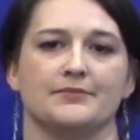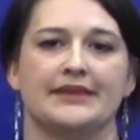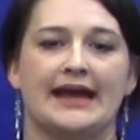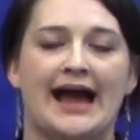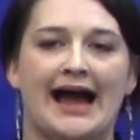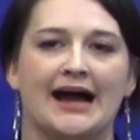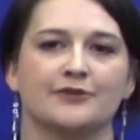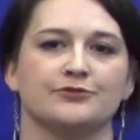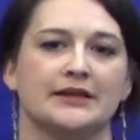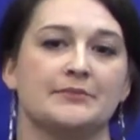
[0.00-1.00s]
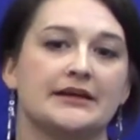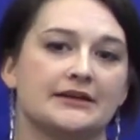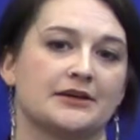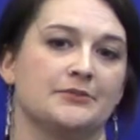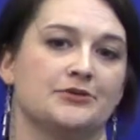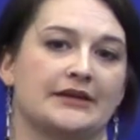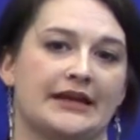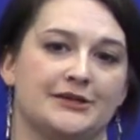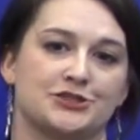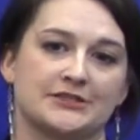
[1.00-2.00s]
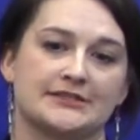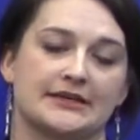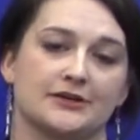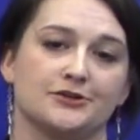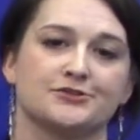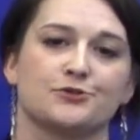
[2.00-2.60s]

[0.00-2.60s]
they have limited communication skills,